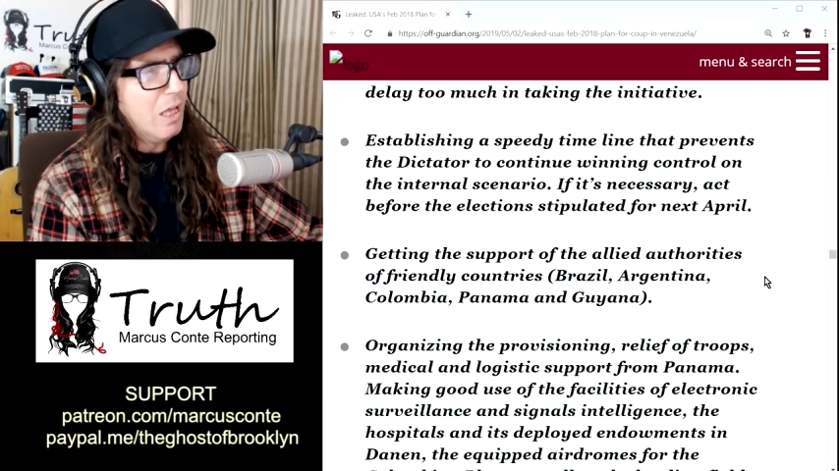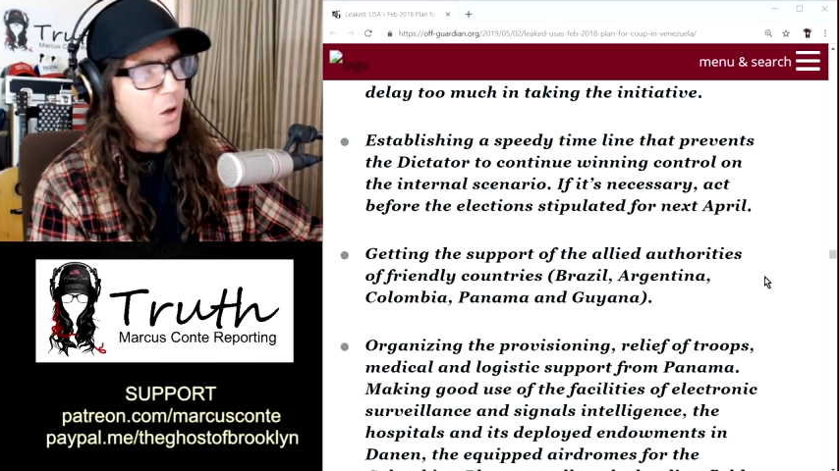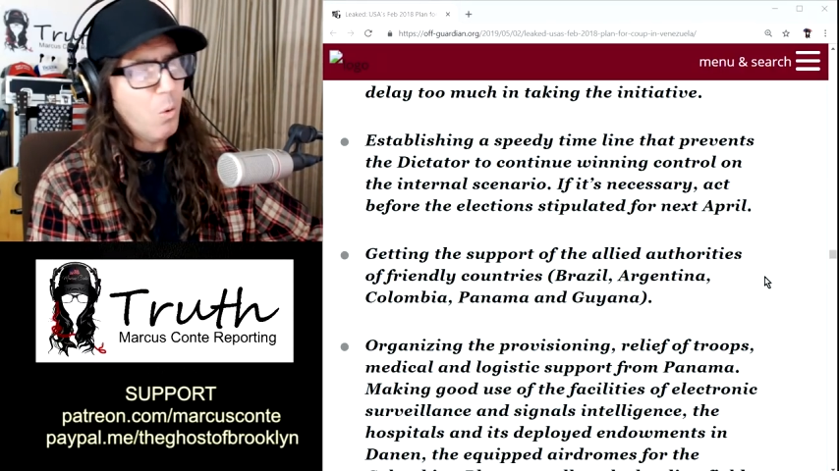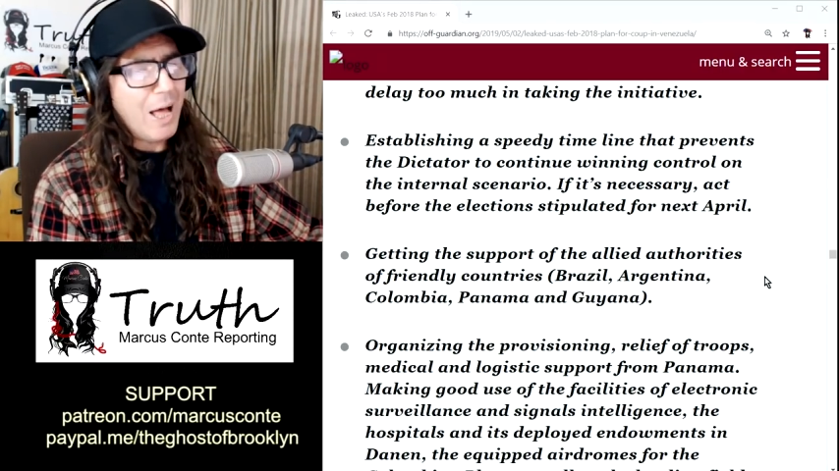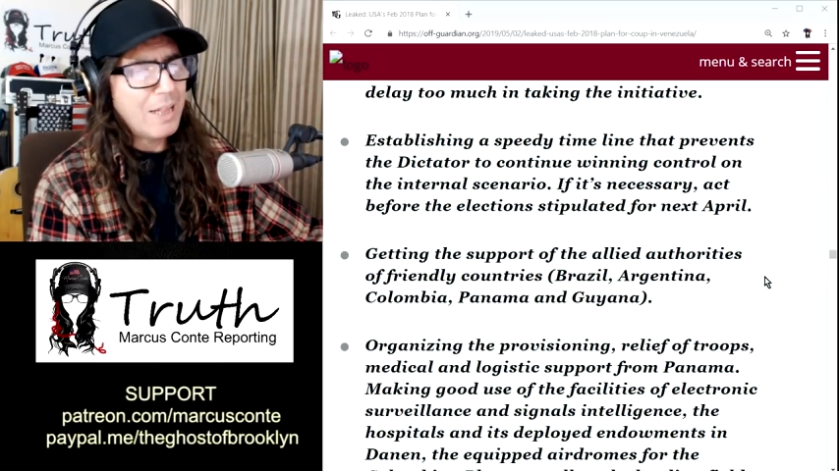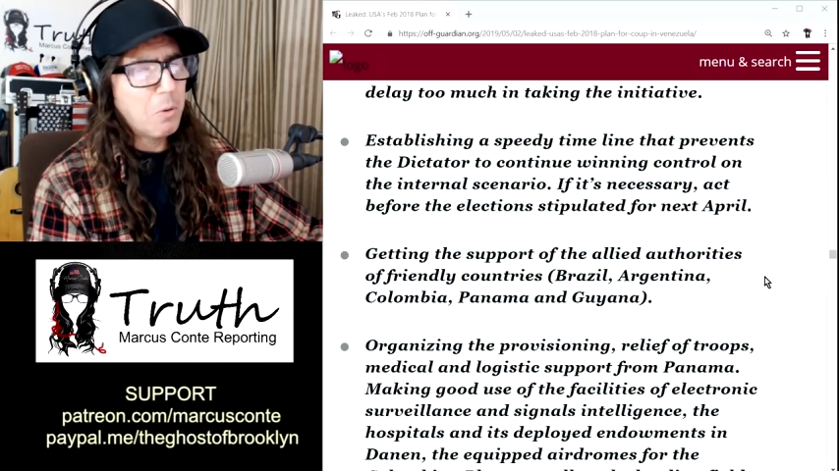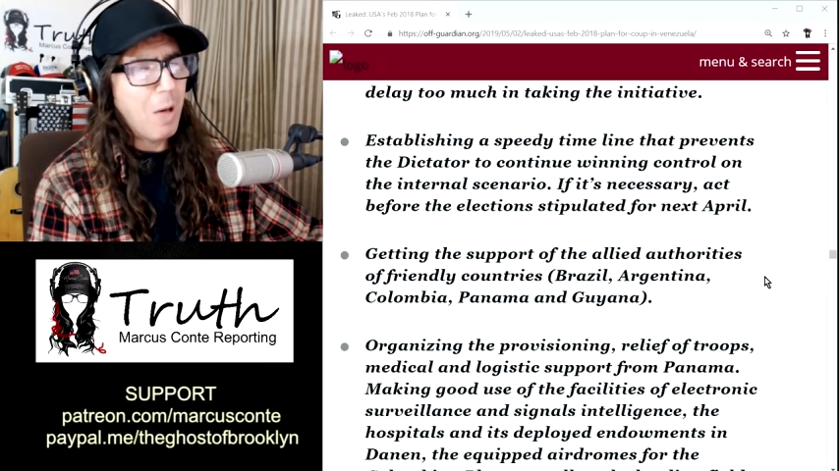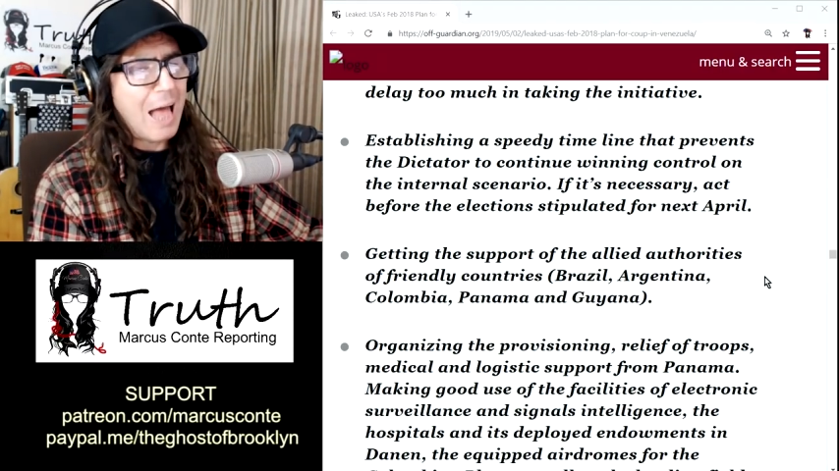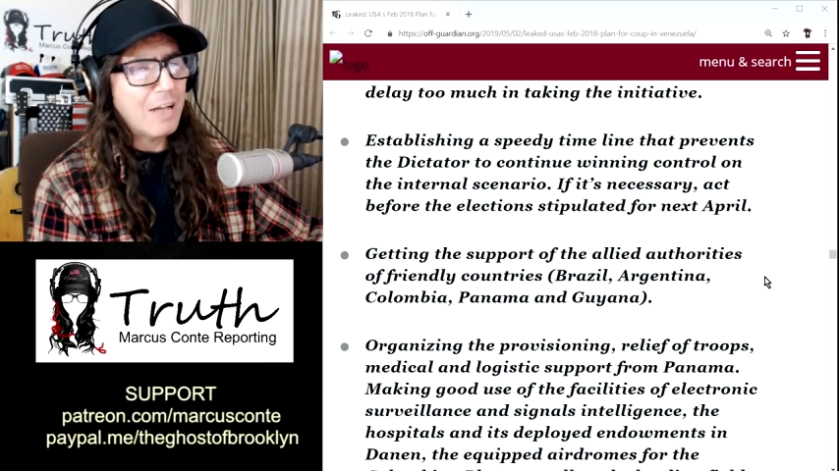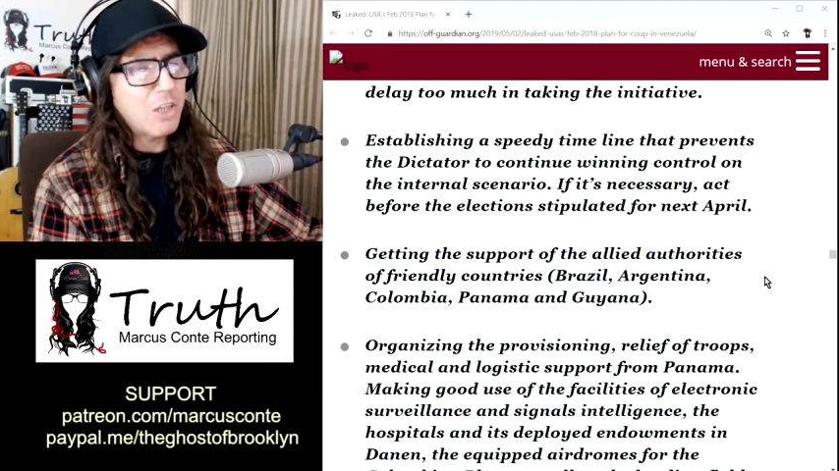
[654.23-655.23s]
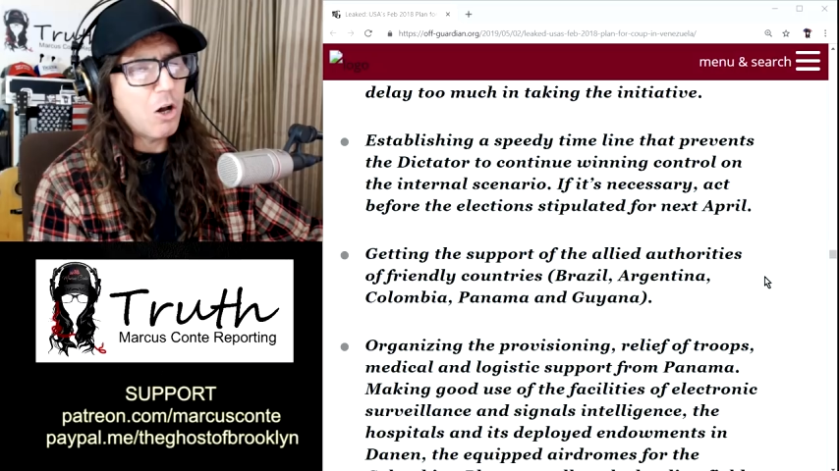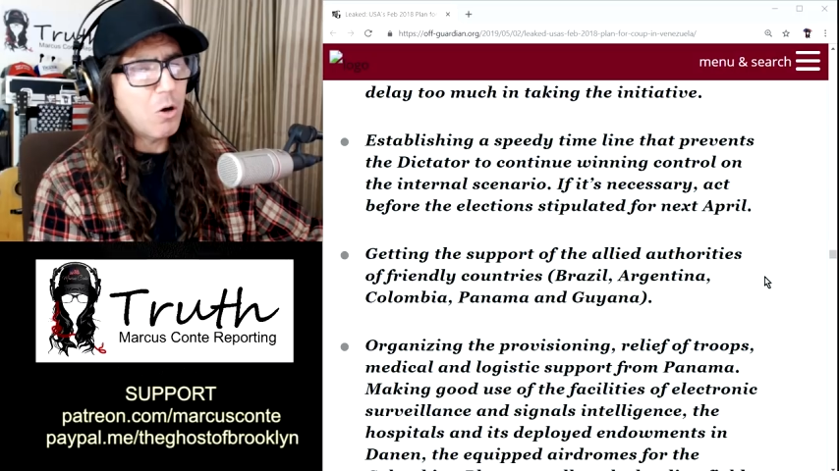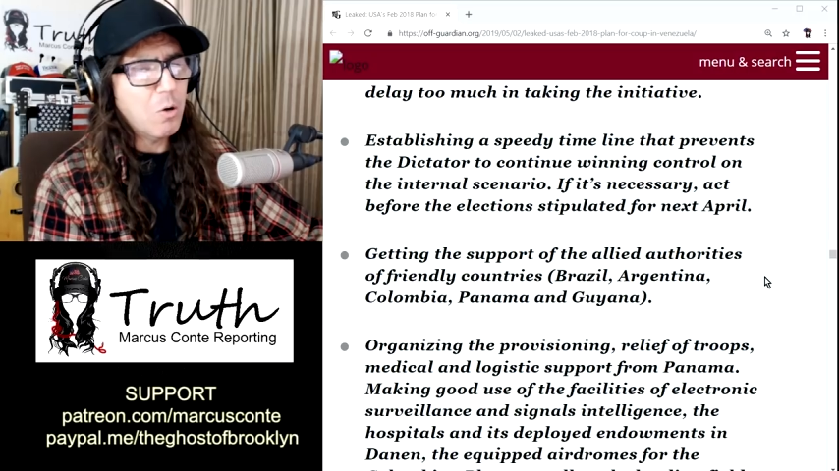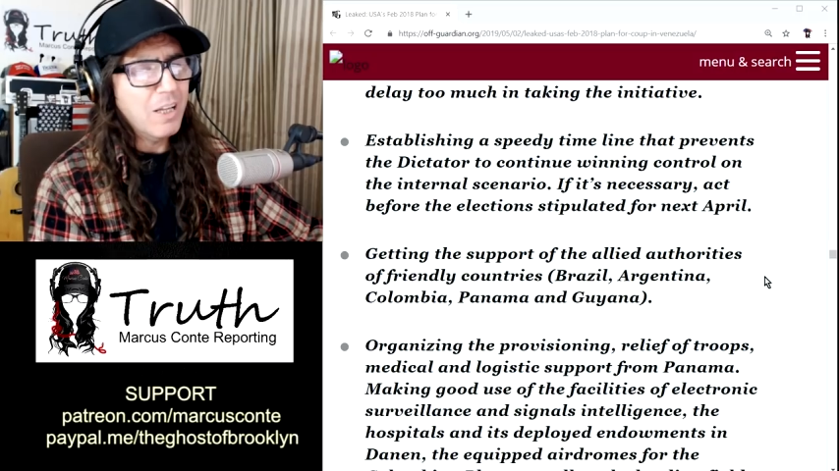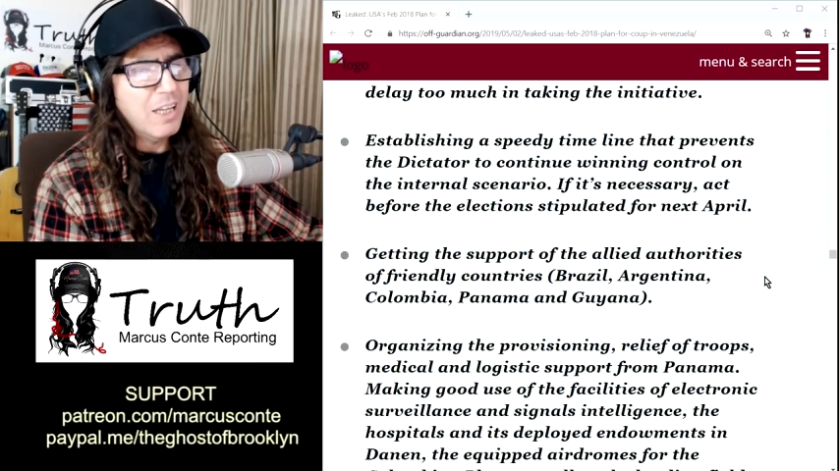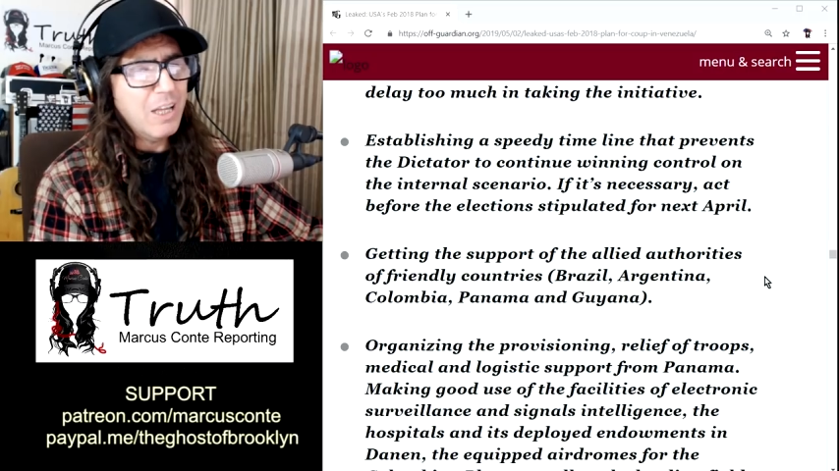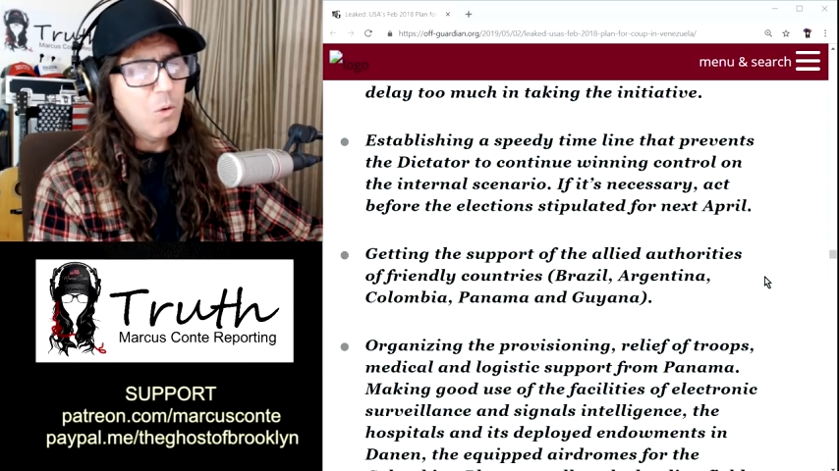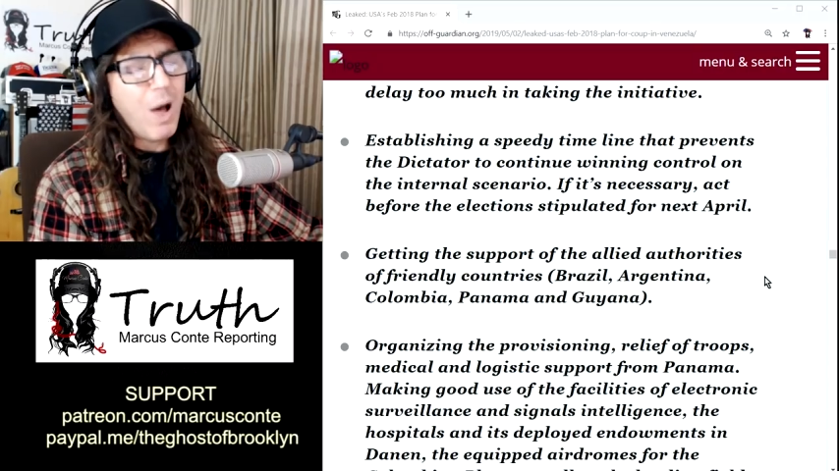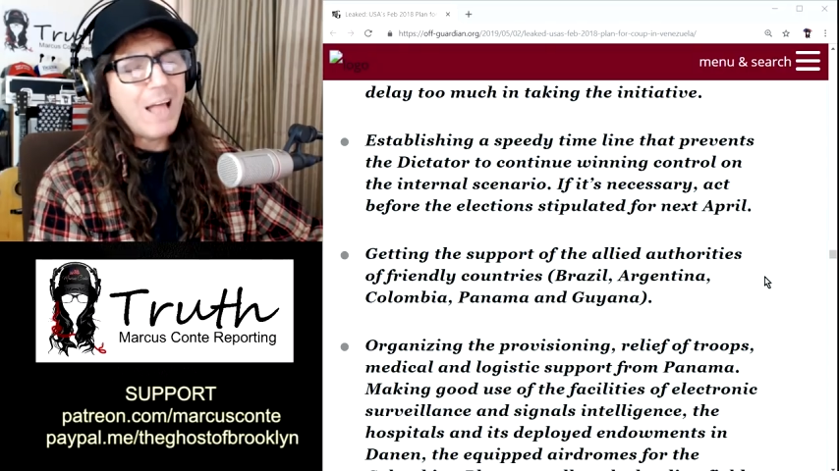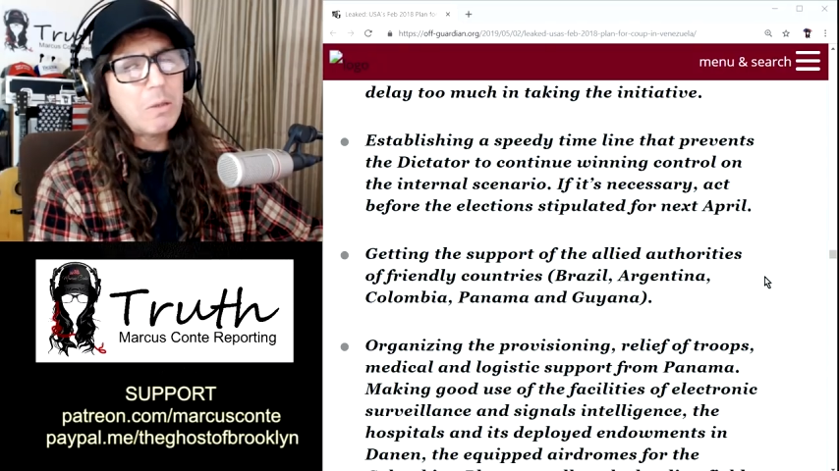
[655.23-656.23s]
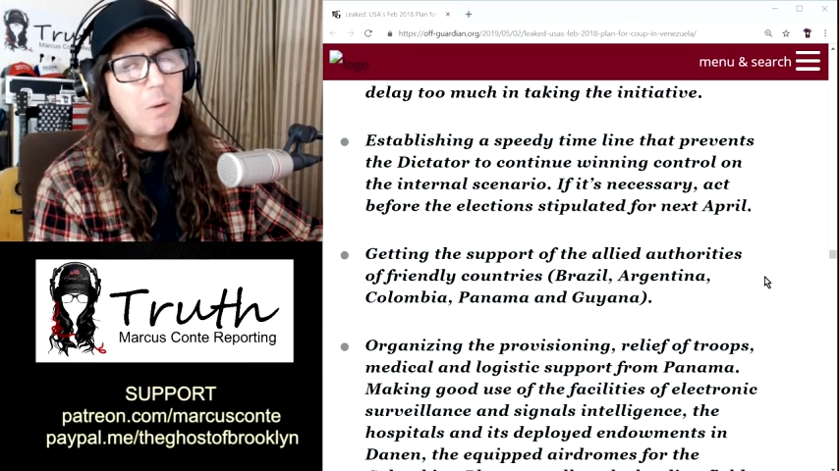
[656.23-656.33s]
Juan Guardo, Juan